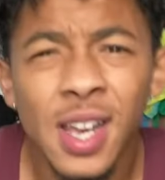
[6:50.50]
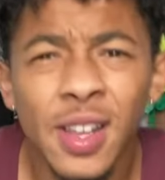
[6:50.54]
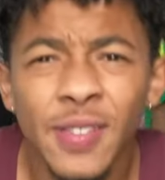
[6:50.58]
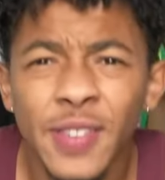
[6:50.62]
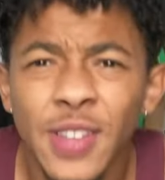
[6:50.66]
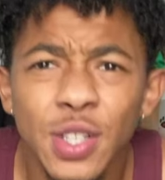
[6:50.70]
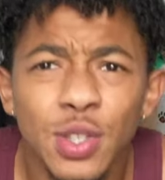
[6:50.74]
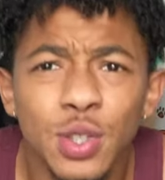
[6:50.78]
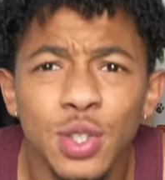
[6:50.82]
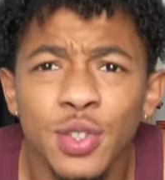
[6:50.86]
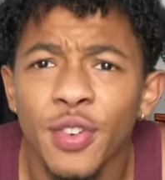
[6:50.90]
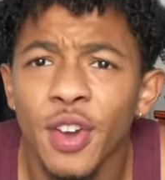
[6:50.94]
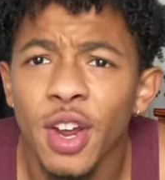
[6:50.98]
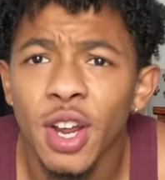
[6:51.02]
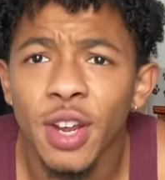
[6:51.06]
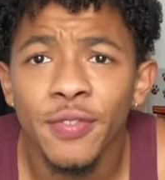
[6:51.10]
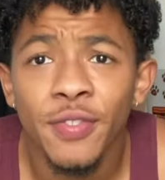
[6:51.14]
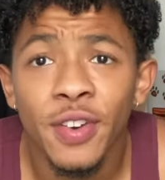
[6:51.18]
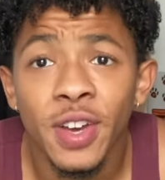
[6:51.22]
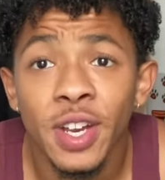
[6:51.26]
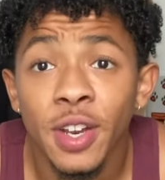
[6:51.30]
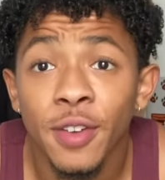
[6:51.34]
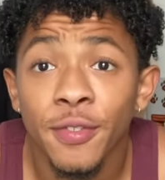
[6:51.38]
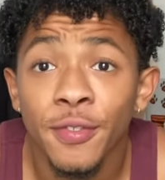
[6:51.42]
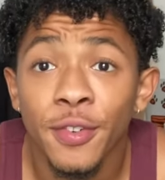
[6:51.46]
this was very
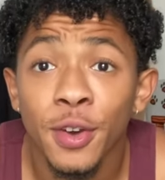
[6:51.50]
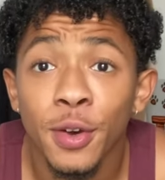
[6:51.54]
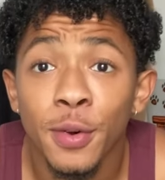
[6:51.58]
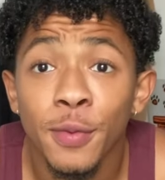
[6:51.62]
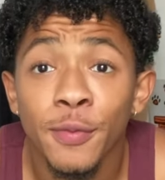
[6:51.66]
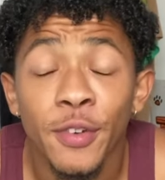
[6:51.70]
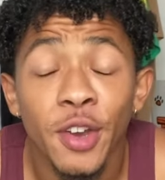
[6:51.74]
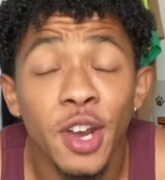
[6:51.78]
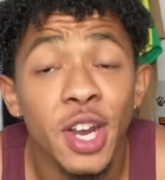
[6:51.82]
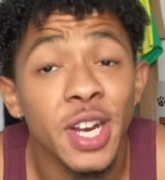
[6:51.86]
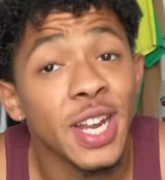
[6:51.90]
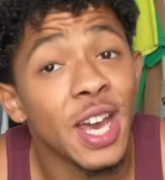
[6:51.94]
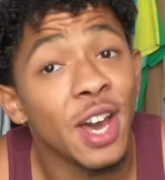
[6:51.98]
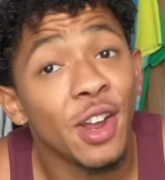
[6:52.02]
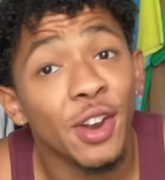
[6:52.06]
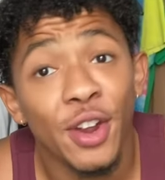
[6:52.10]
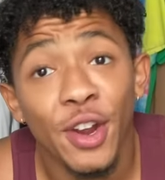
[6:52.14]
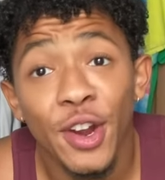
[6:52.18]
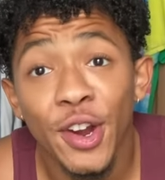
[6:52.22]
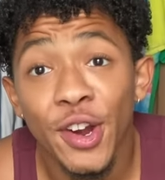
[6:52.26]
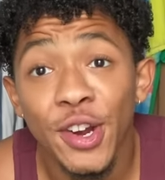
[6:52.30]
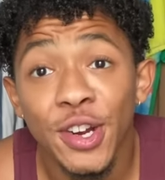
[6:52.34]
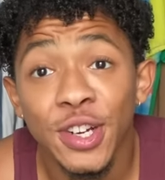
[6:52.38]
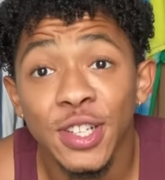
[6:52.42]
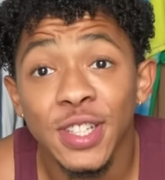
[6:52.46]
fun to film, very down to
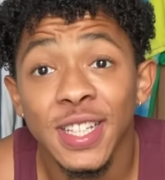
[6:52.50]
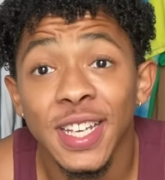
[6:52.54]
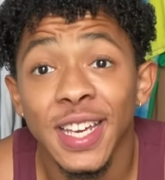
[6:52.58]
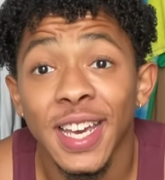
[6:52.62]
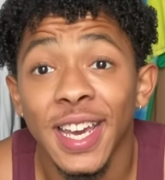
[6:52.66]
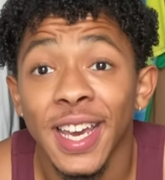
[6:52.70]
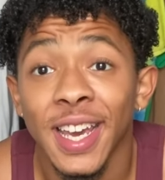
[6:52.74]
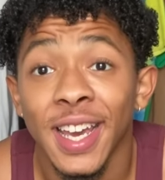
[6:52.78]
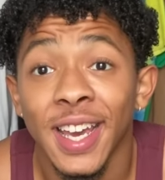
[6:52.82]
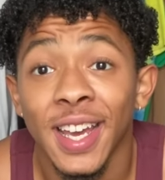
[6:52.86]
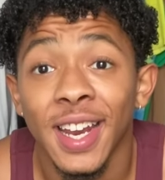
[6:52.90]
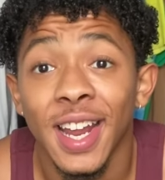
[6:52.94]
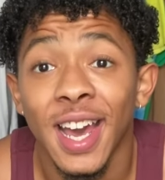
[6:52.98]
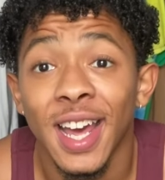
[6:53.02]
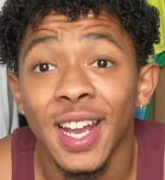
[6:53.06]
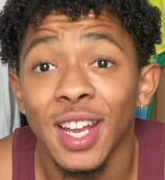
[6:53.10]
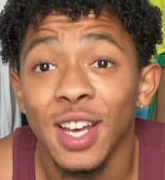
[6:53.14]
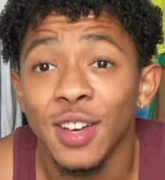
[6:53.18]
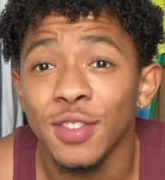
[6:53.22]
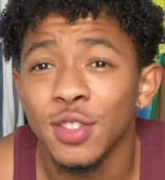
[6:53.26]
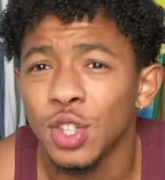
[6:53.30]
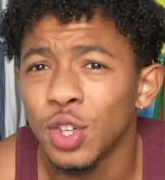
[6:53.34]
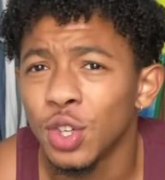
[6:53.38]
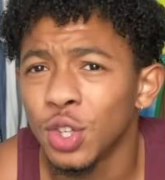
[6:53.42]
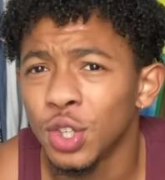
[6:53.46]
earth, and I
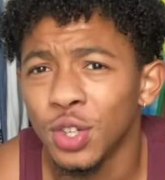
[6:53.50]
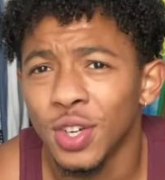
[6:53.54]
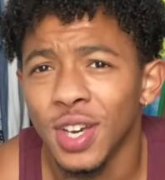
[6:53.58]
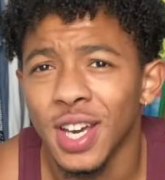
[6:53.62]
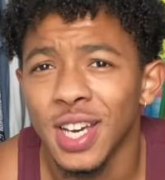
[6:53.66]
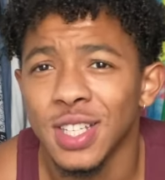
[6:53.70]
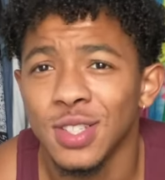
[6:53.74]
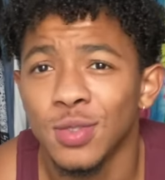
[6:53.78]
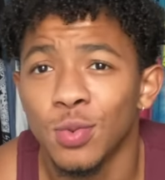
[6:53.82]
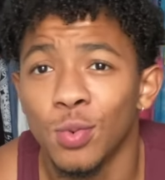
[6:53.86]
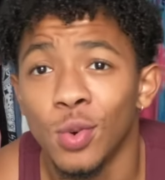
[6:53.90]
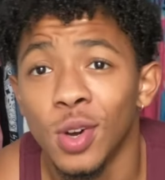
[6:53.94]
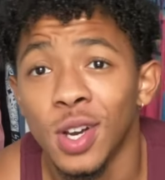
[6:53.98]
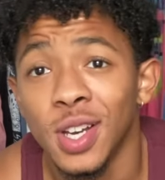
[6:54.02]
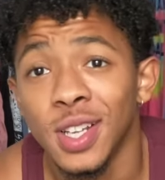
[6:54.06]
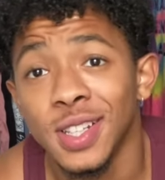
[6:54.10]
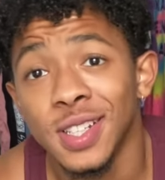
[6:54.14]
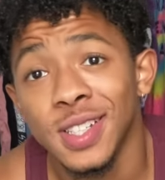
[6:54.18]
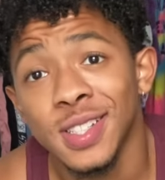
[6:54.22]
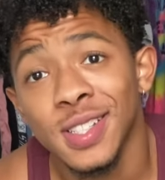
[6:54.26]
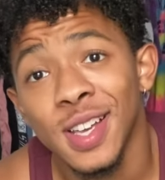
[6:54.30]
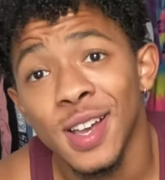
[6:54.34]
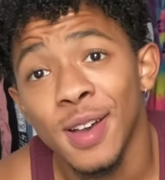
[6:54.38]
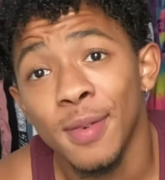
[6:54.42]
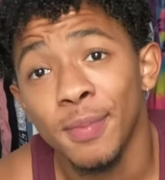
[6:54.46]
love showing you guys what
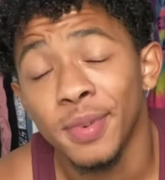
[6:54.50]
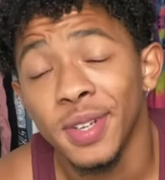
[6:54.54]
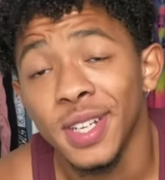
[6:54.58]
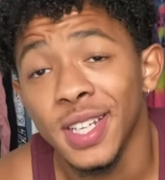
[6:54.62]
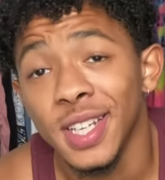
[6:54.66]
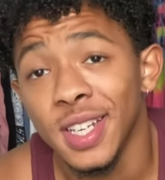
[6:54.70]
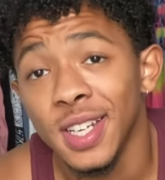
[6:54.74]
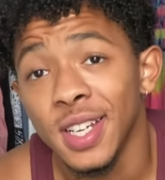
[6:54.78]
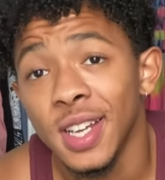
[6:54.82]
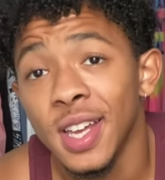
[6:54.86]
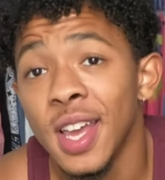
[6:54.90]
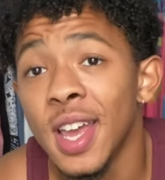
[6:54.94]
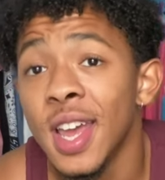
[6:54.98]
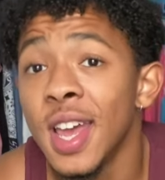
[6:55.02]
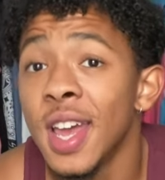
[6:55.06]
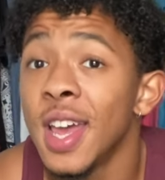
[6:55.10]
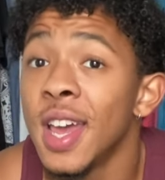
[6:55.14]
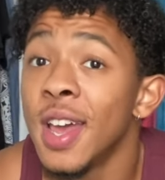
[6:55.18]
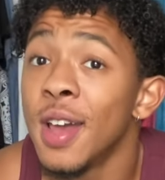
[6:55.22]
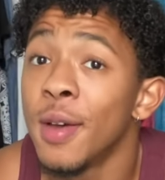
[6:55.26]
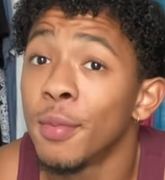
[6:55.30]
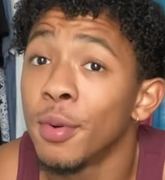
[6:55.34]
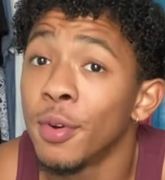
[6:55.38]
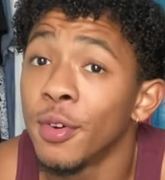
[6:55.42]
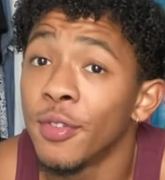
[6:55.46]
this company
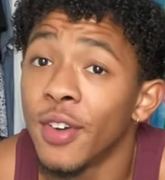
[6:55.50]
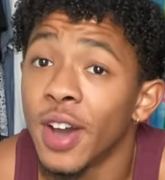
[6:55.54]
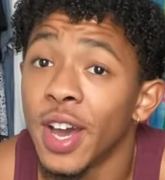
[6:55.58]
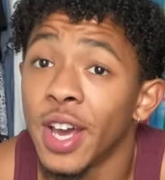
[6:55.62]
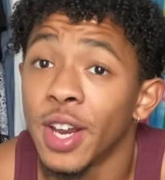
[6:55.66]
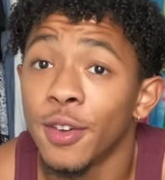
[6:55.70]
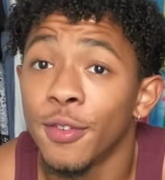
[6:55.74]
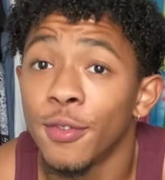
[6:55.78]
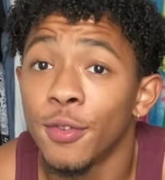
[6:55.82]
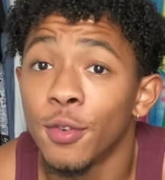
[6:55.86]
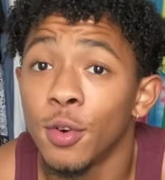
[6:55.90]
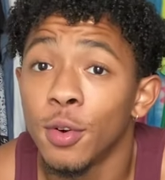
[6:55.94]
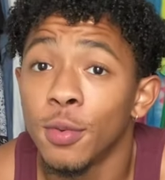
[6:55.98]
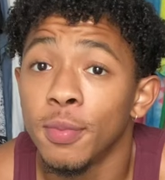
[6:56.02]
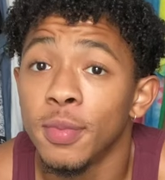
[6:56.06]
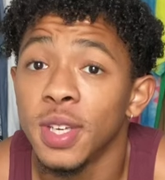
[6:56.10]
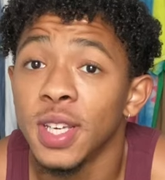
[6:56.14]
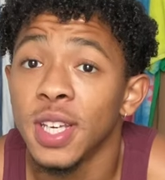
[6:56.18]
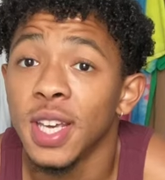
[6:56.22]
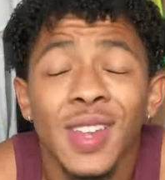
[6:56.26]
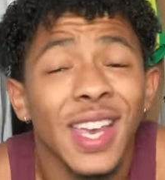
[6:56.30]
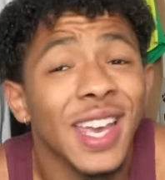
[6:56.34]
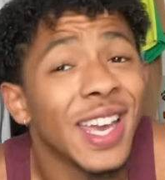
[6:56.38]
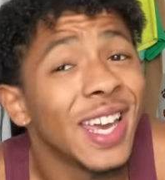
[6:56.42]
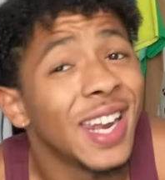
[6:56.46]
provided for
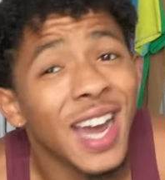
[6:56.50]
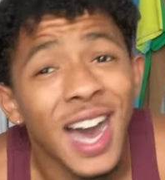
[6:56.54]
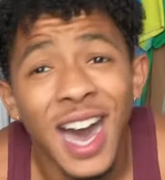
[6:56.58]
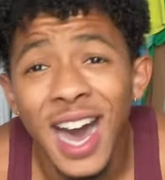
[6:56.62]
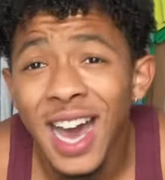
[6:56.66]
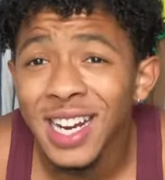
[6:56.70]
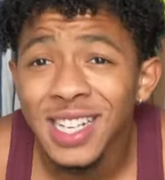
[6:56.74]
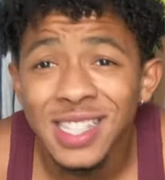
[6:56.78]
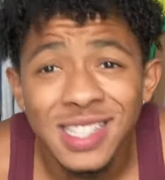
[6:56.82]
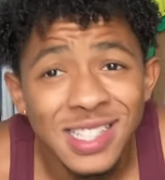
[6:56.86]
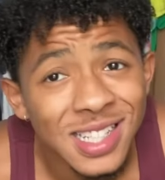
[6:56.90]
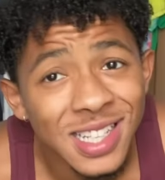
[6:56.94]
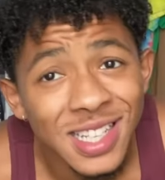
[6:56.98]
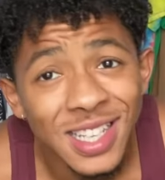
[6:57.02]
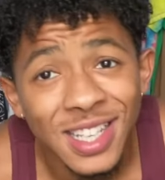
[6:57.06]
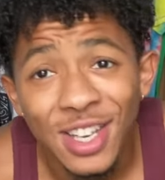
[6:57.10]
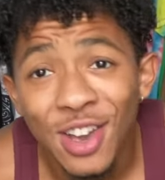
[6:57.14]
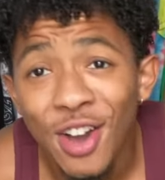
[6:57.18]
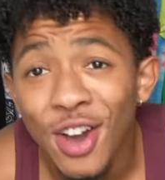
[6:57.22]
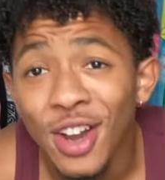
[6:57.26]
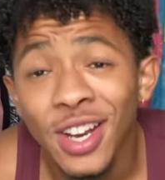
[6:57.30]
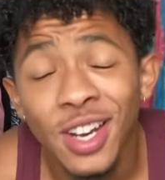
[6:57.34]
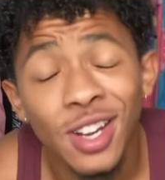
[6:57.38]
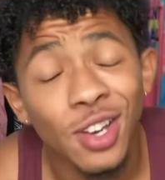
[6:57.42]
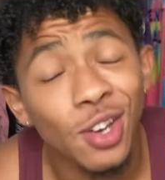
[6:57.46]
me. And honestly,
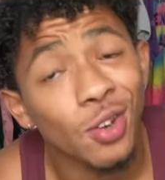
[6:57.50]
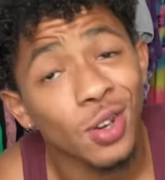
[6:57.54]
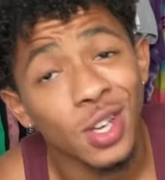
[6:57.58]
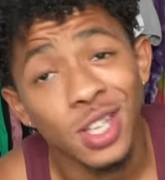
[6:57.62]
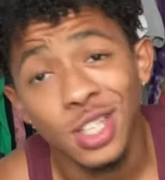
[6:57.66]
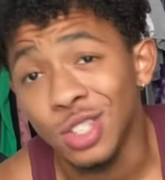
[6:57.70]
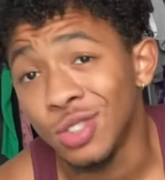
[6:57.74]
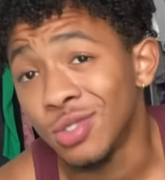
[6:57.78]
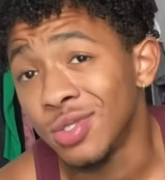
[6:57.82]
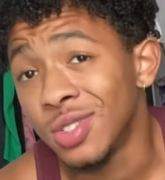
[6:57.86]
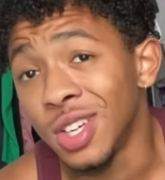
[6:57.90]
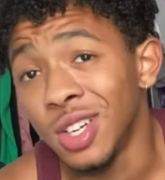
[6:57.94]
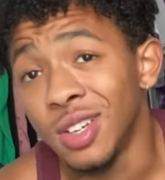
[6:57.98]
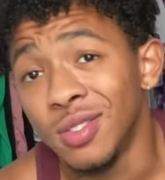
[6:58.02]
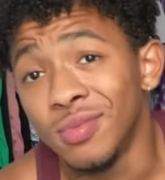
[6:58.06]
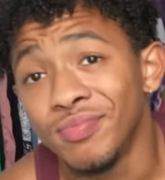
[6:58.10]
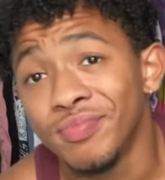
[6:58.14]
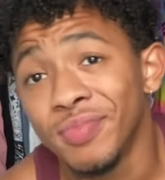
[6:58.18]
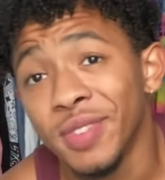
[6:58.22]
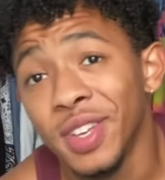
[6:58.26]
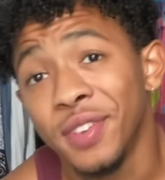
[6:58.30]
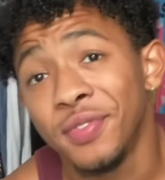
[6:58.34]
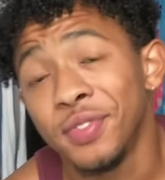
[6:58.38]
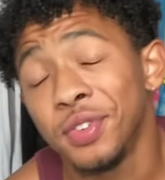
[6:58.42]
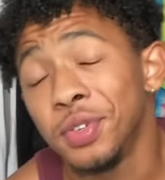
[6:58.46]
y'all need to go get you some.
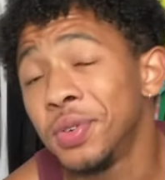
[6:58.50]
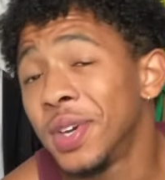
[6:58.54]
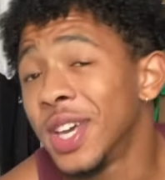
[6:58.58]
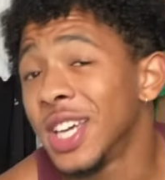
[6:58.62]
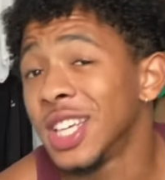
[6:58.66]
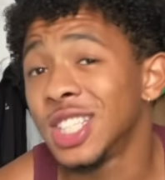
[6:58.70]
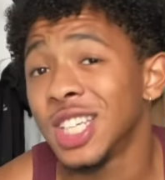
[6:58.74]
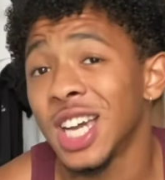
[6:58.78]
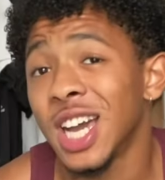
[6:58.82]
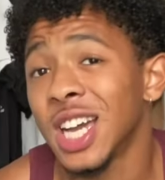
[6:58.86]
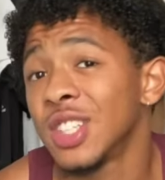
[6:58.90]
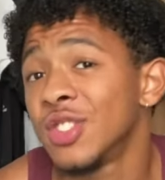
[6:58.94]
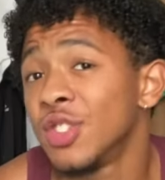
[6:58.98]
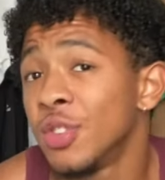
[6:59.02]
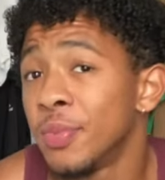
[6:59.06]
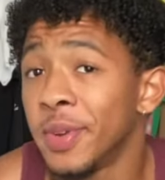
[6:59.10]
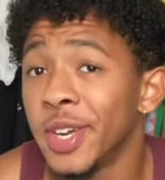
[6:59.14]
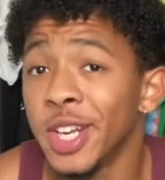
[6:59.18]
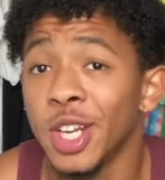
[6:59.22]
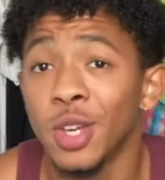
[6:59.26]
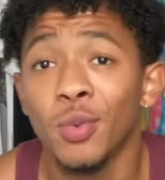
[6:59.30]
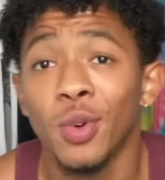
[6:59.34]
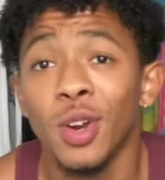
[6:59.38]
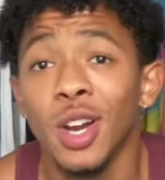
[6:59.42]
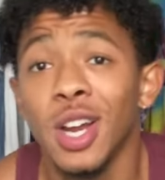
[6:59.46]
If you get jocks from
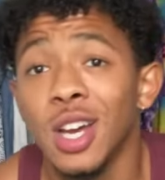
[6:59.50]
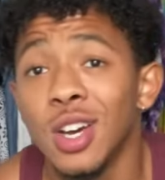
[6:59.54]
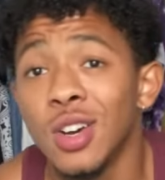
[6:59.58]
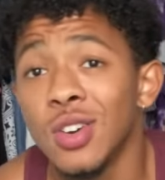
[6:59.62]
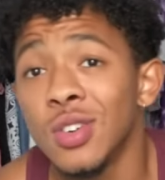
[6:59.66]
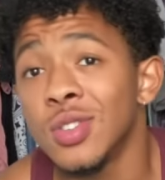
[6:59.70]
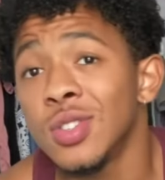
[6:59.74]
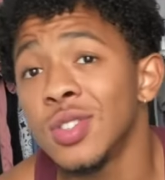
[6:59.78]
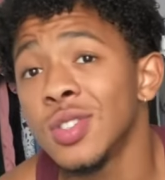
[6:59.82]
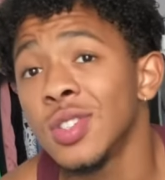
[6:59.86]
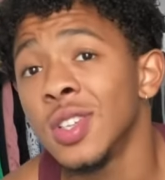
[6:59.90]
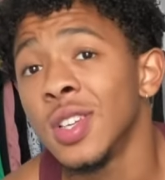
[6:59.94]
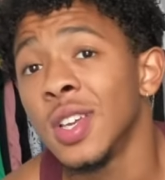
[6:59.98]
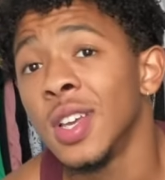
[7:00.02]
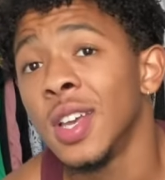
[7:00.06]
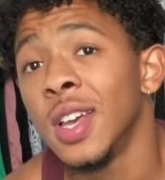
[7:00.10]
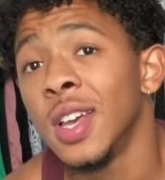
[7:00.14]
anywhere else,